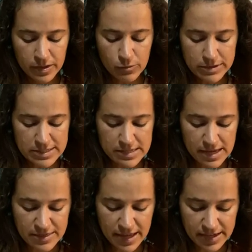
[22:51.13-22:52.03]
We
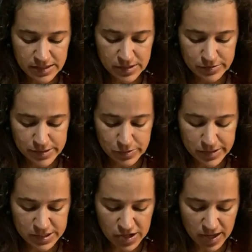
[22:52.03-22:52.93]
say thank you to
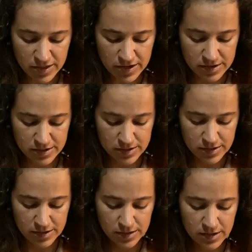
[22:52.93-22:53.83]
each other.
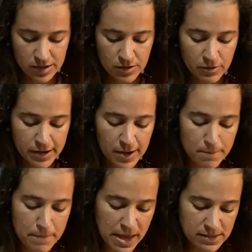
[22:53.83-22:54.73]
We are
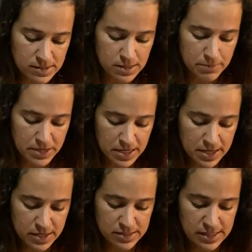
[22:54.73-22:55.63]
meant to be
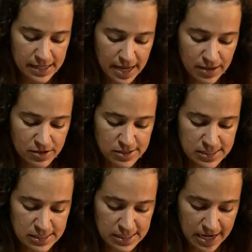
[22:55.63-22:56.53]
here together
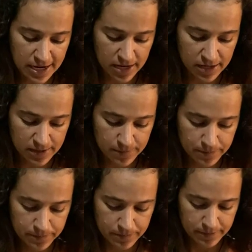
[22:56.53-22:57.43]
today.
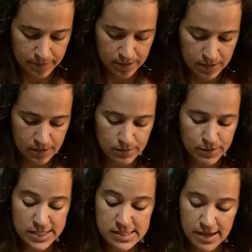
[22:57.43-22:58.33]

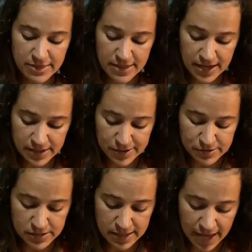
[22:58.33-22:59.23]
We say thank you
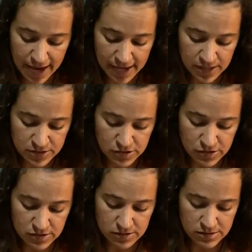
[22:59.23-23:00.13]
to the
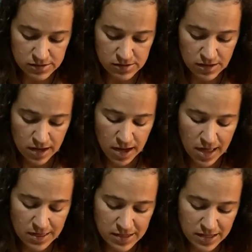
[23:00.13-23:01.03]
angels
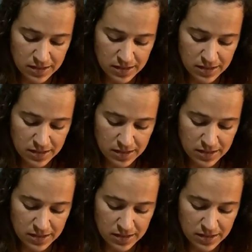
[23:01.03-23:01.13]
and the